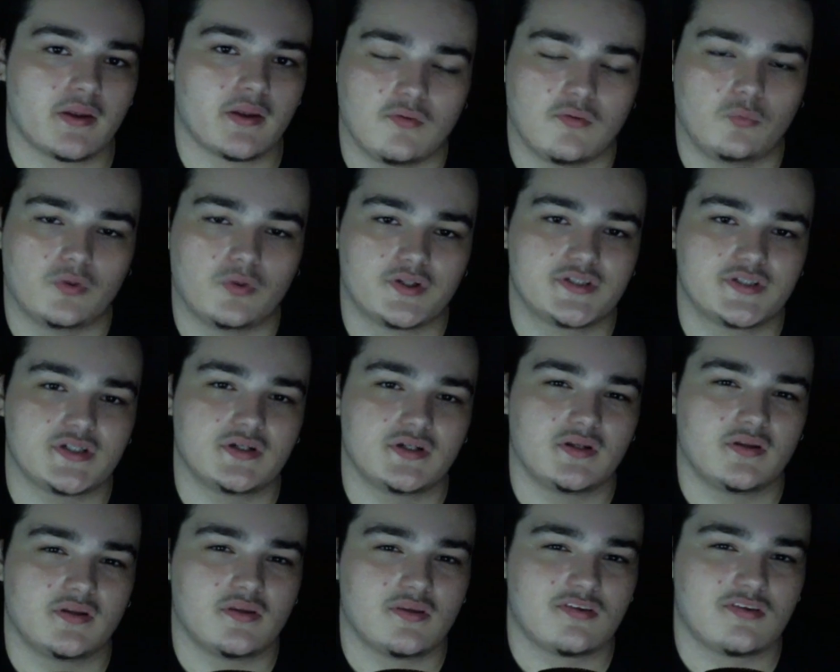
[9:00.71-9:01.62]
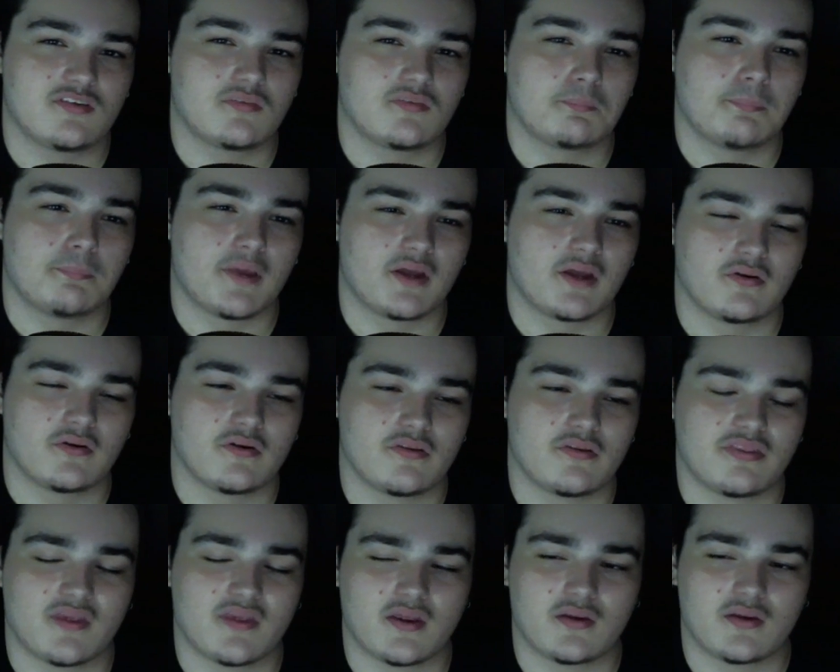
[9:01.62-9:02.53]
which is better
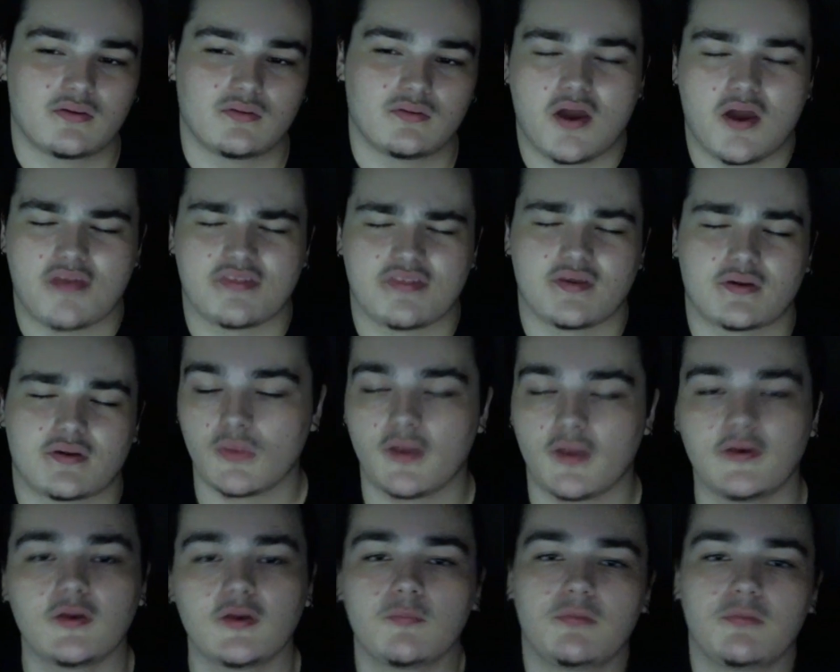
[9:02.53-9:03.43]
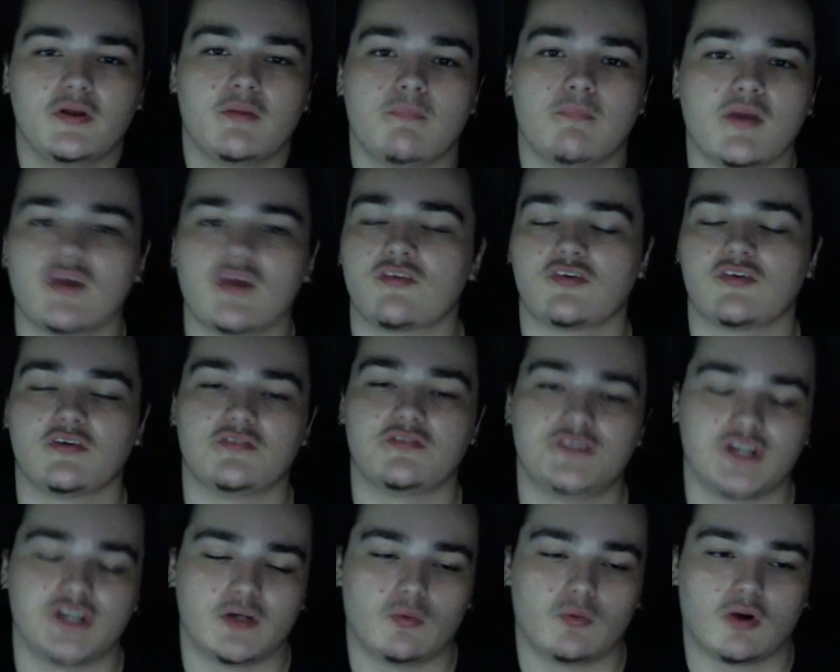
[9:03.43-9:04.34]
than nothing. And it'd be amazing if
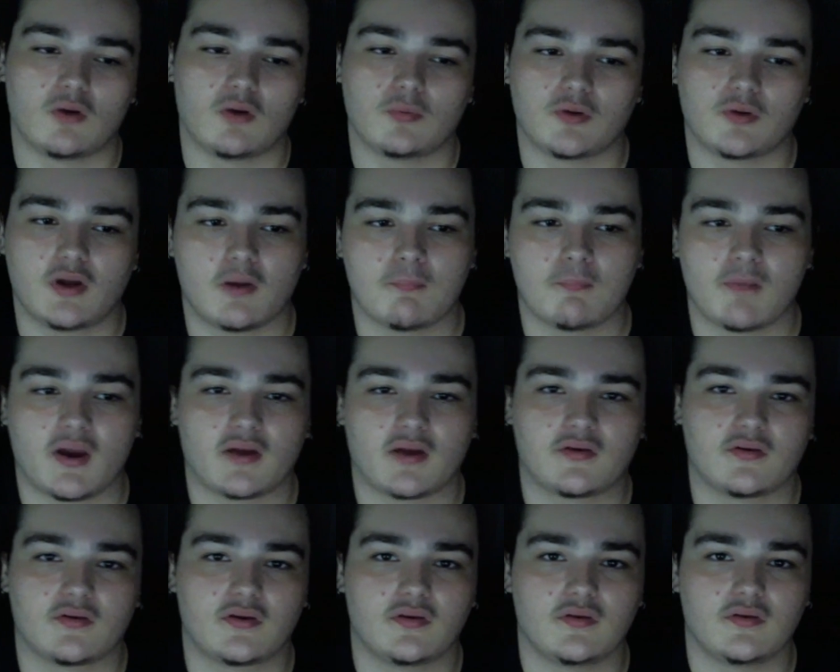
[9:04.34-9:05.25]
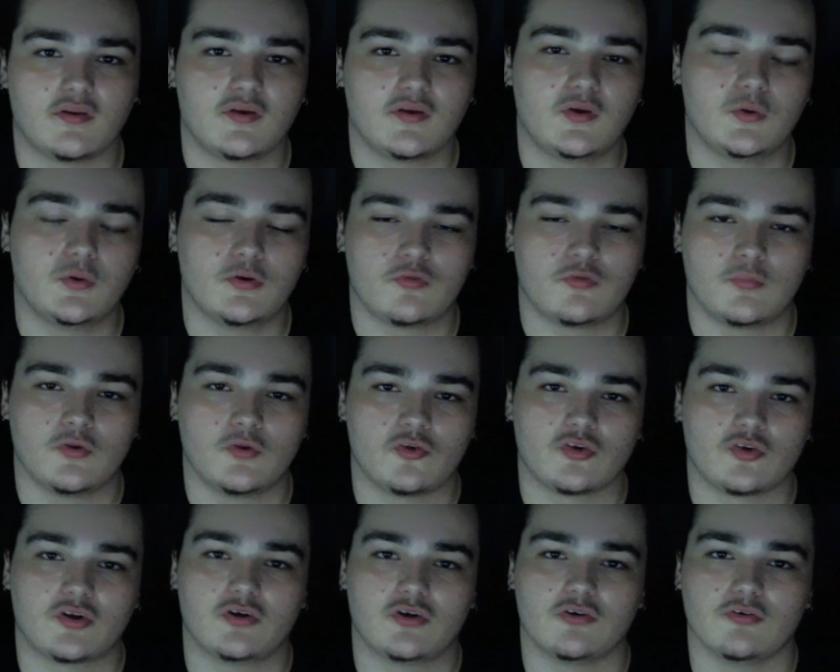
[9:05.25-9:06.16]
Jaywalk would come back to continue his
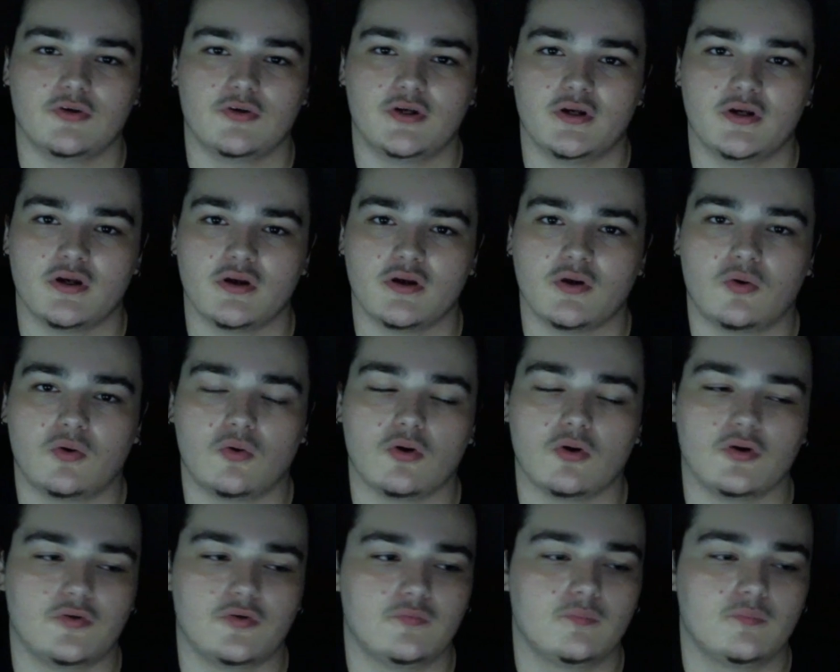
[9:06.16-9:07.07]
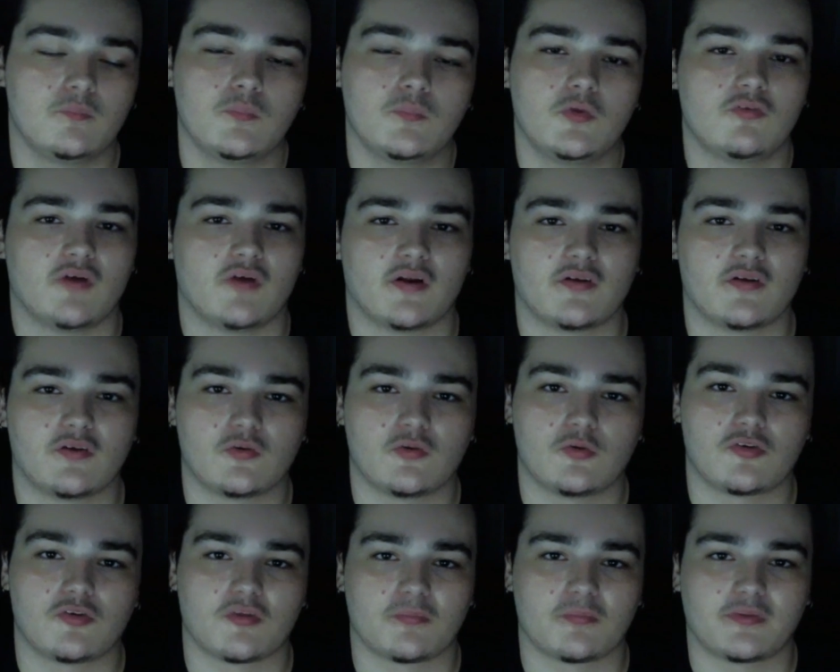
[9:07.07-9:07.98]
music career or move on to do
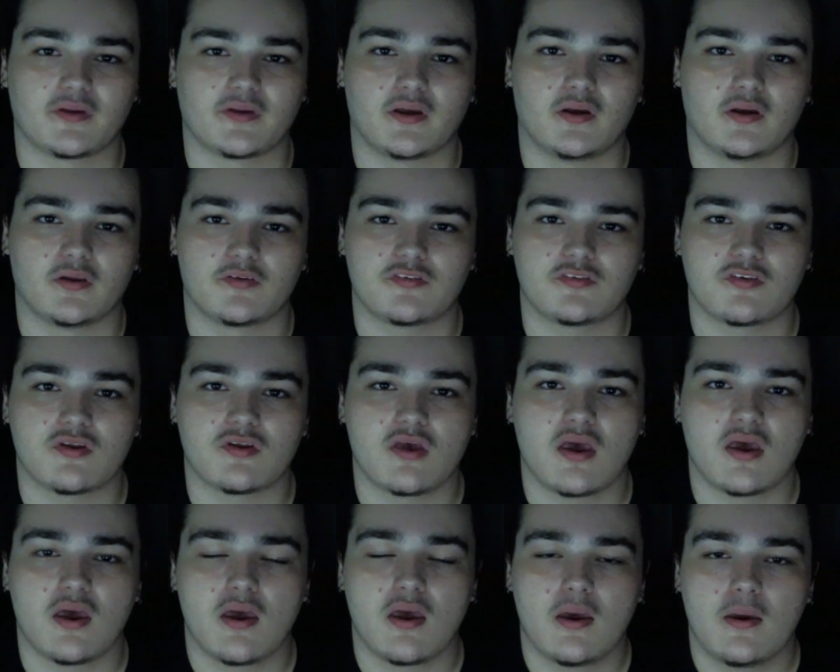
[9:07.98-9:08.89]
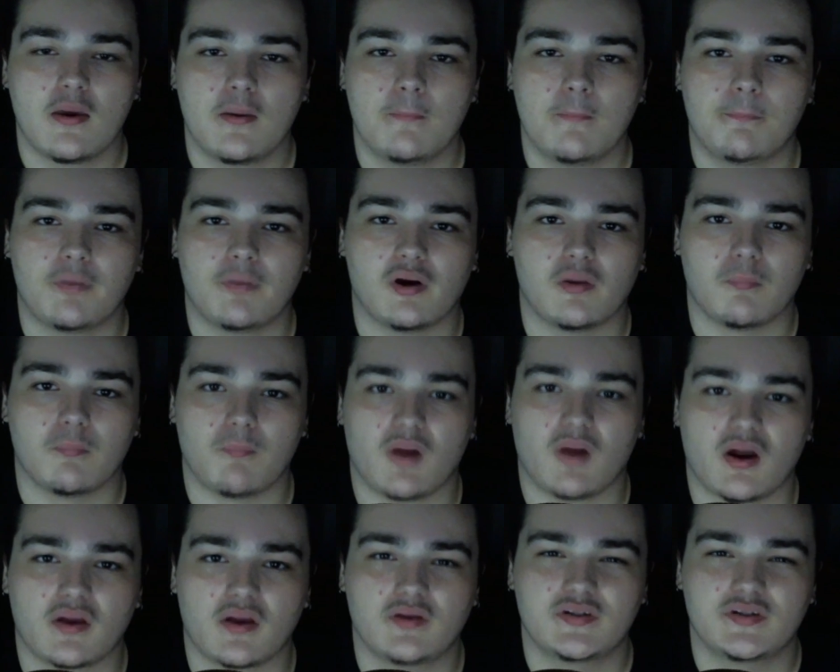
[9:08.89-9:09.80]
something else. But
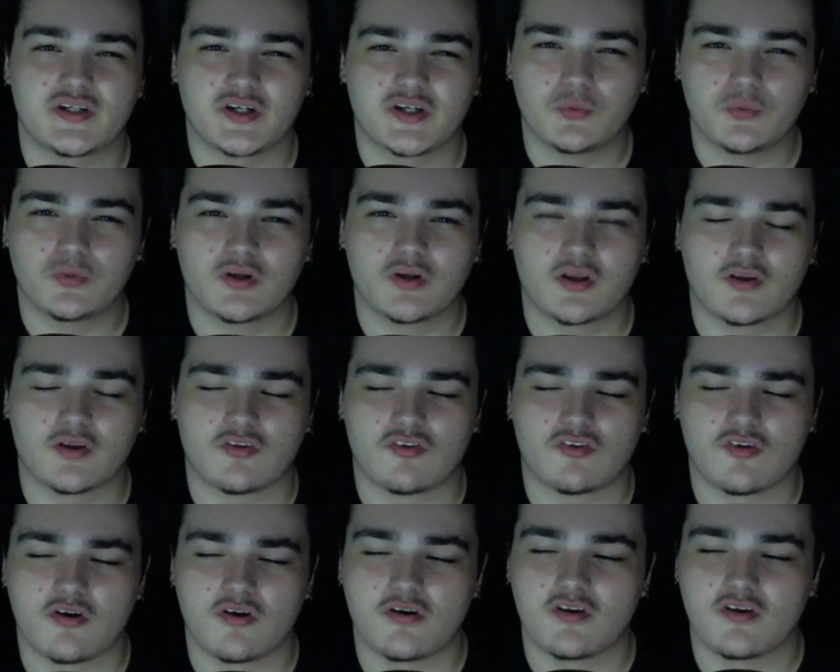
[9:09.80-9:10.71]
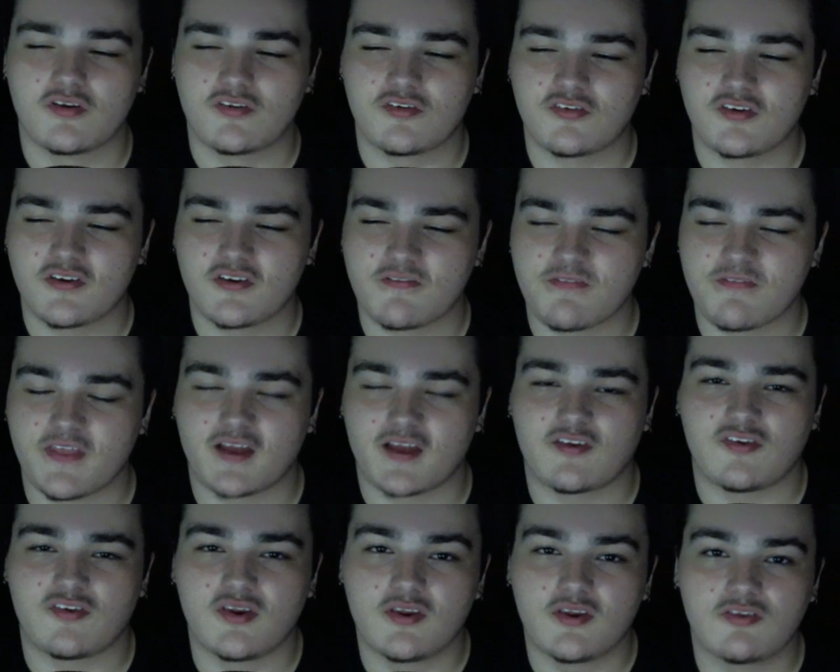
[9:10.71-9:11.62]
my genuine concern is if that's
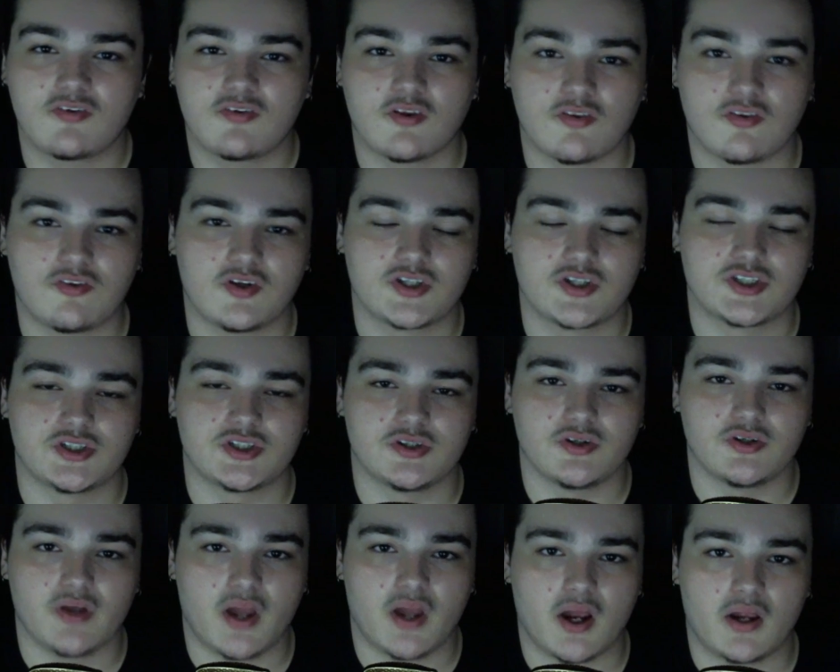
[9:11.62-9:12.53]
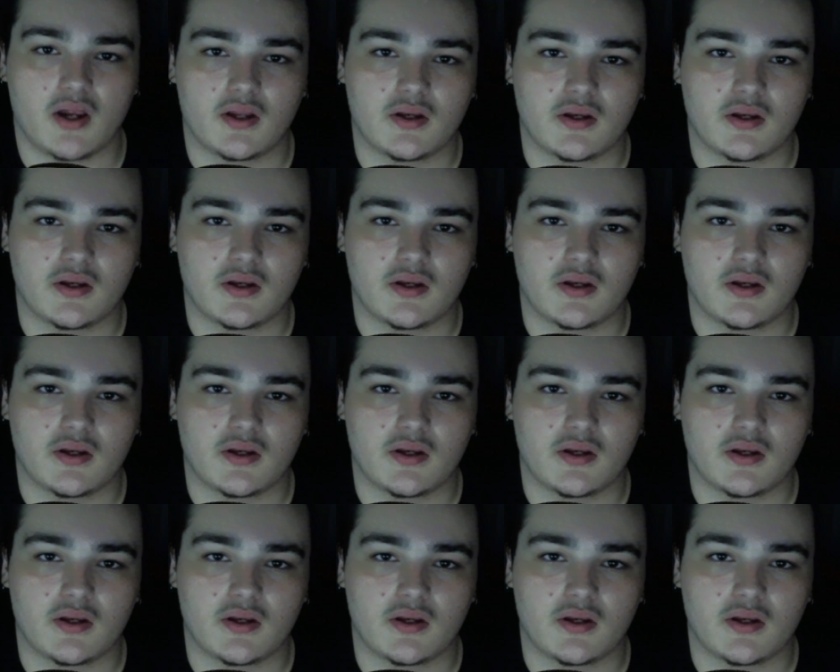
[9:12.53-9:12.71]
his decision or not,